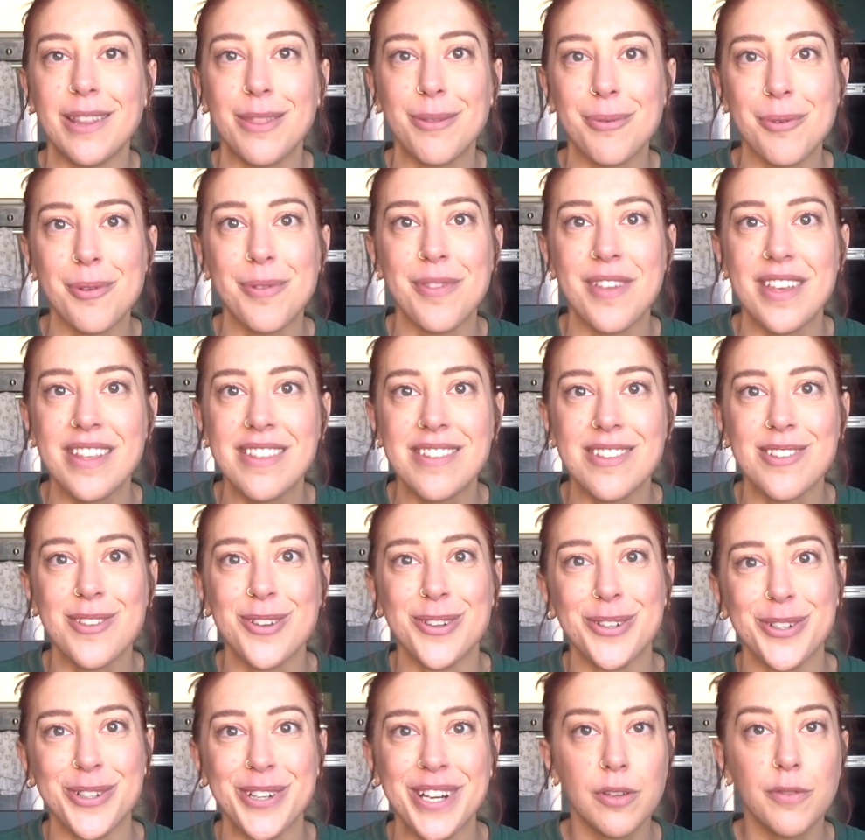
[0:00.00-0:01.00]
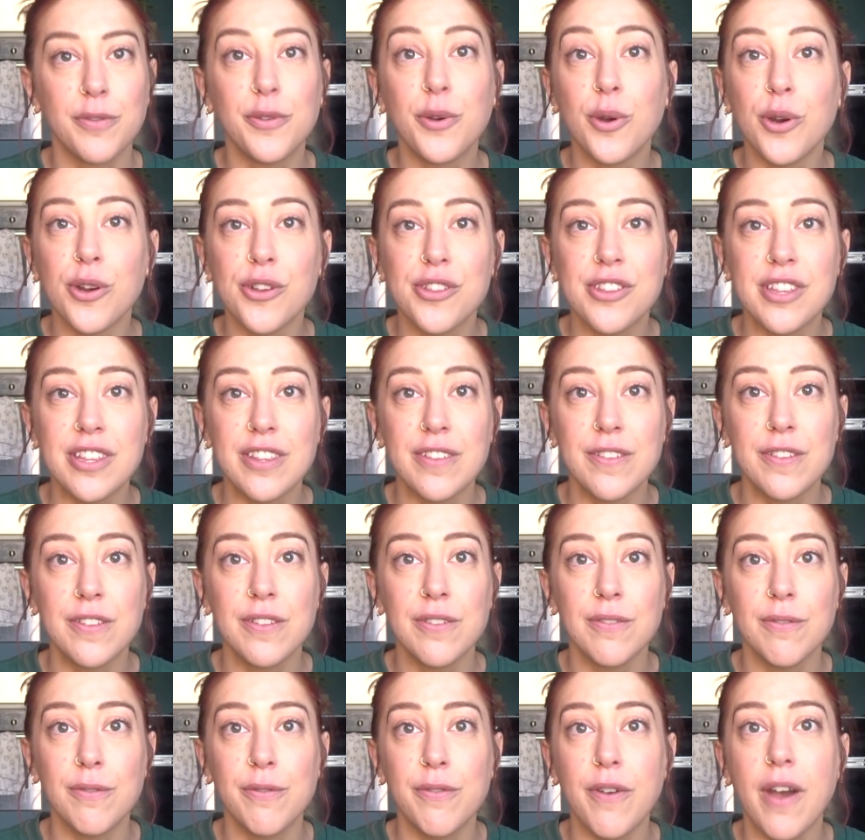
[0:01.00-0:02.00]
through this story. Of course, his
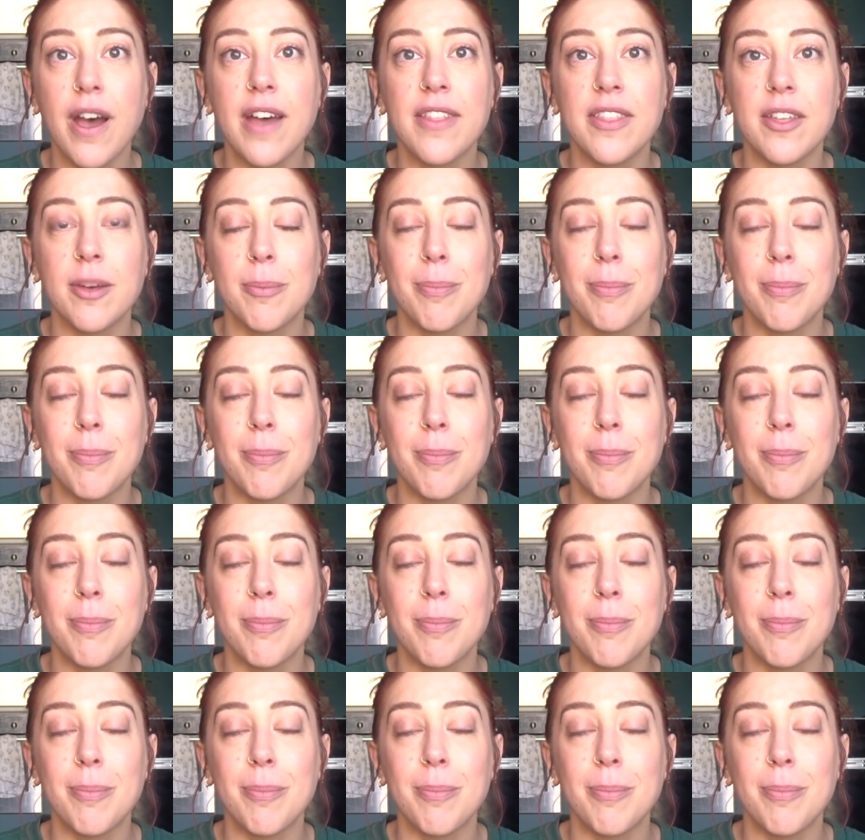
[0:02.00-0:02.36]
father